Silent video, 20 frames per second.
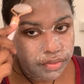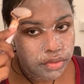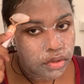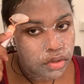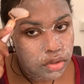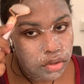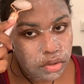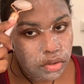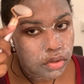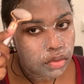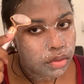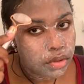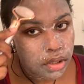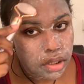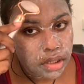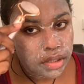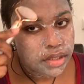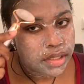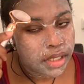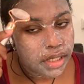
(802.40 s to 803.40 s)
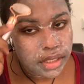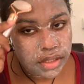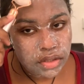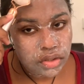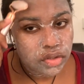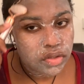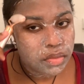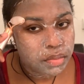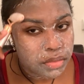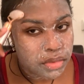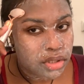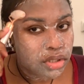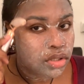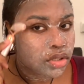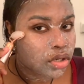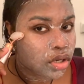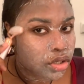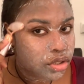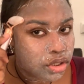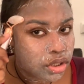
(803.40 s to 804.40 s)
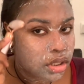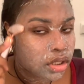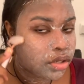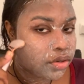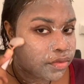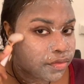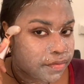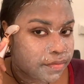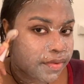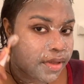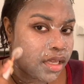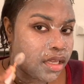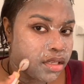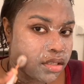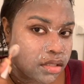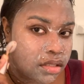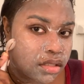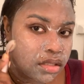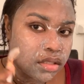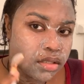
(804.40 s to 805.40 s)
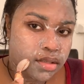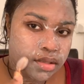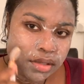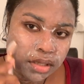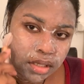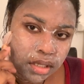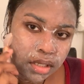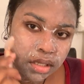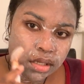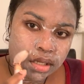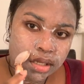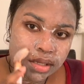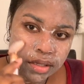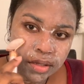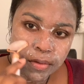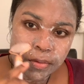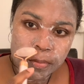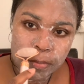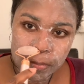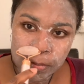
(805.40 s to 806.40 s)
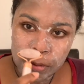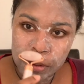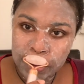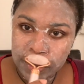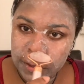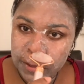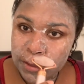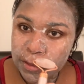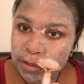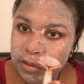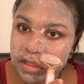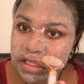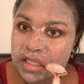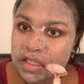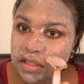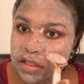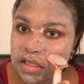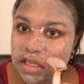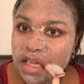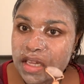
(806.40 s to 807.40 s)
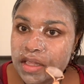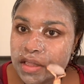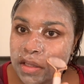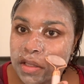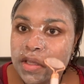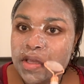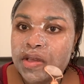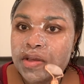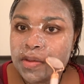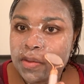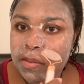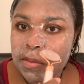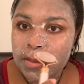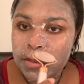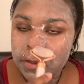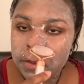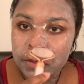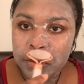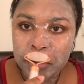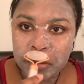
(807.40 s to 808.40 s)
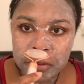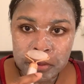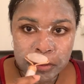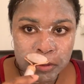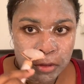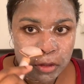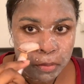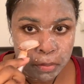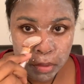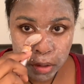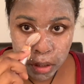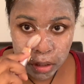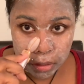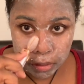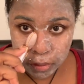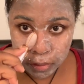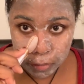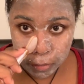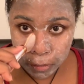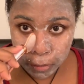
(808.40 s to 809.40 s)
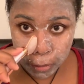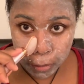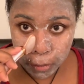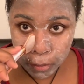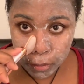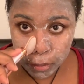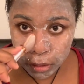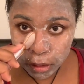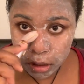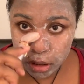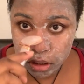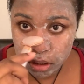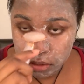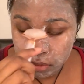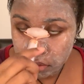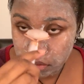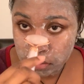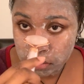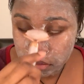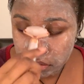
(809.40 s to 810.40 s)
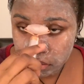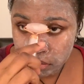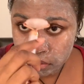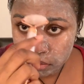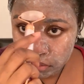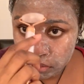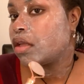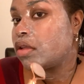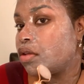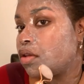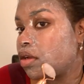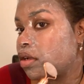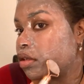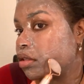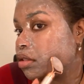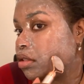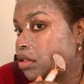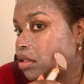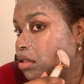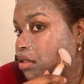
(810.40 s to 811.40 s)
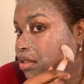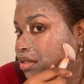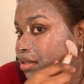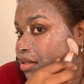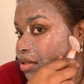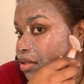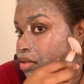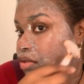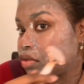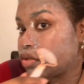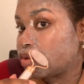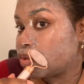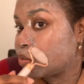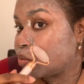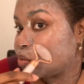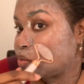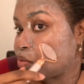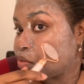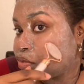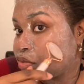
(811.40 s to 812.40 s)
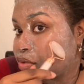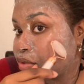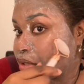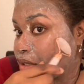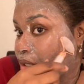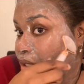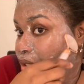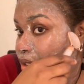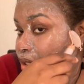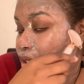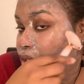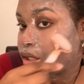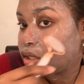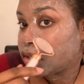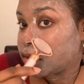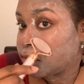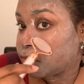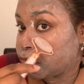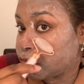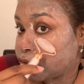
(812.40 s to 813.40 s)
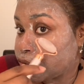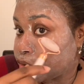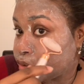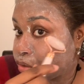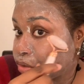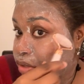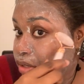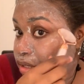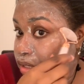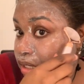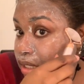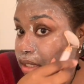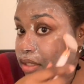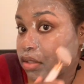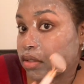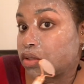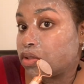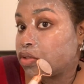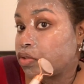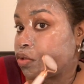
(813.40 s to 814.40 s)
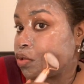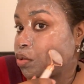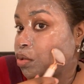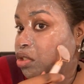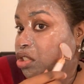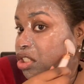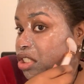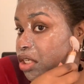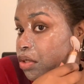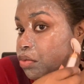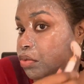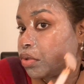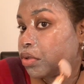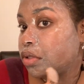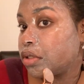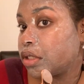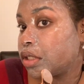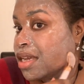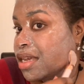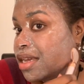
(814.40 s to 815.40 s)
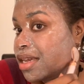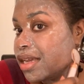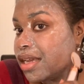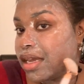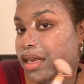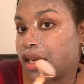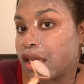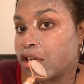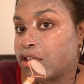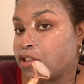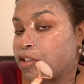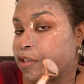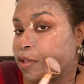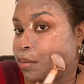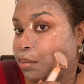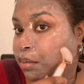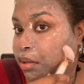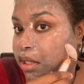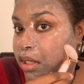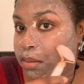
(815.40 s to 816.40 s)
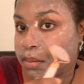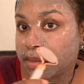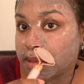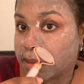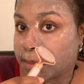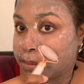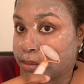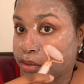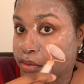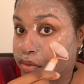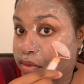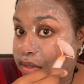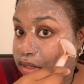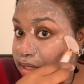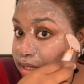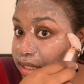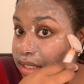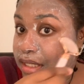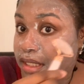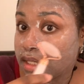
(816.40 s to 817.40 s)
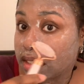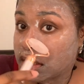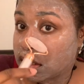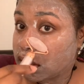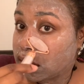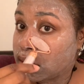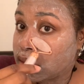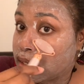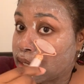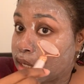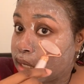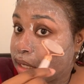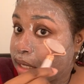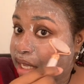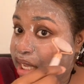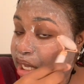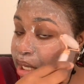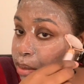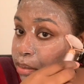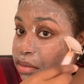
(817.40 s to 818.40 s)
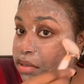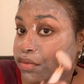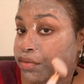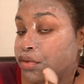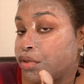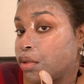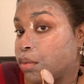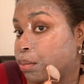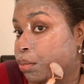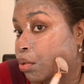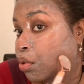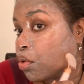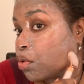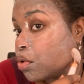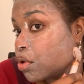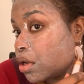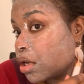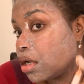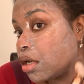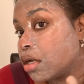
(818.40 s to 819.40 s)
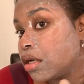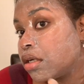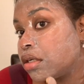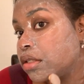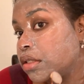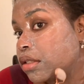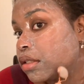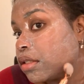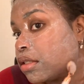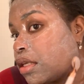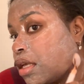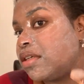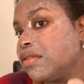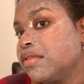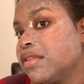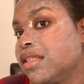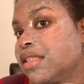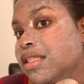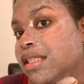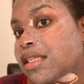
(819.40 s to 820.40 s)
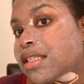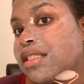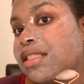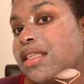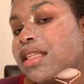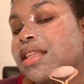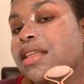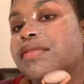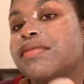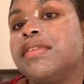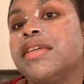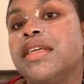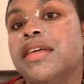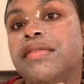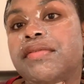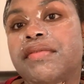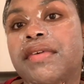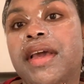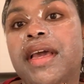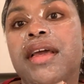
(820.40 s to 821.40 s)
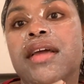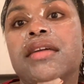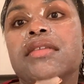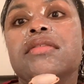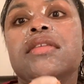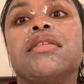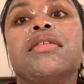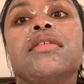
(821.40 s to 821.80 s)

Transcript: So good. It's like it's just massaging your face and it knows exactly the spots that you need. You guys, it's also really good for your skin to do a jade roller. It actually plumps up your skin and helps for the pores. There's a nice lifting effect.